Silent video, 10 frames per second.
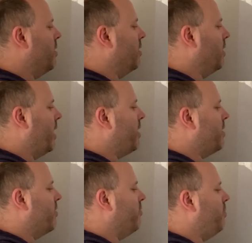the
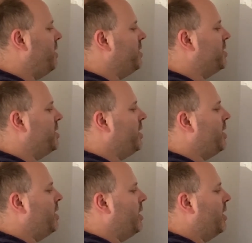length of
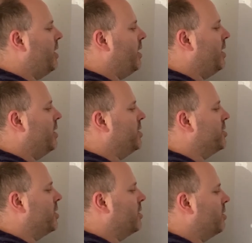BC
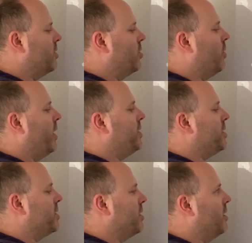is
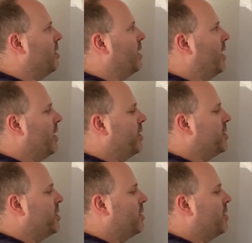twice as long
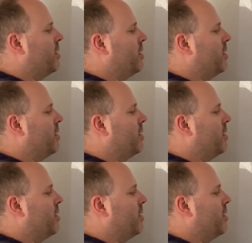as